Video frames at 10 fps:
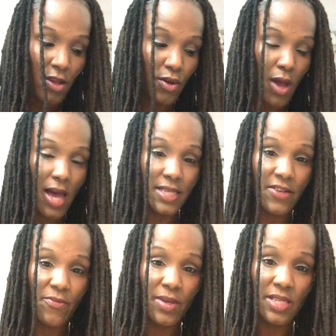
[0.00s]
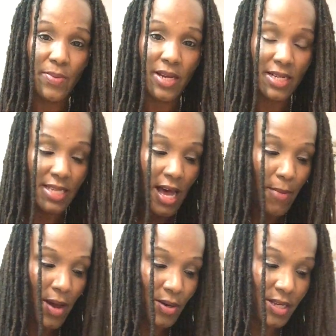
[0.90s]
You guys have been spending
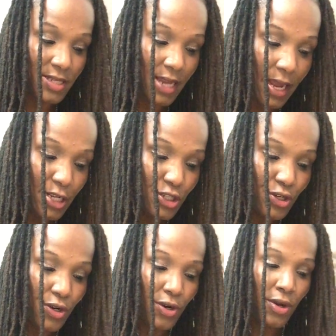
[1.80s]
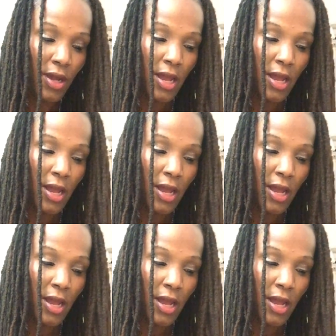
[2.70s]
time out in nature.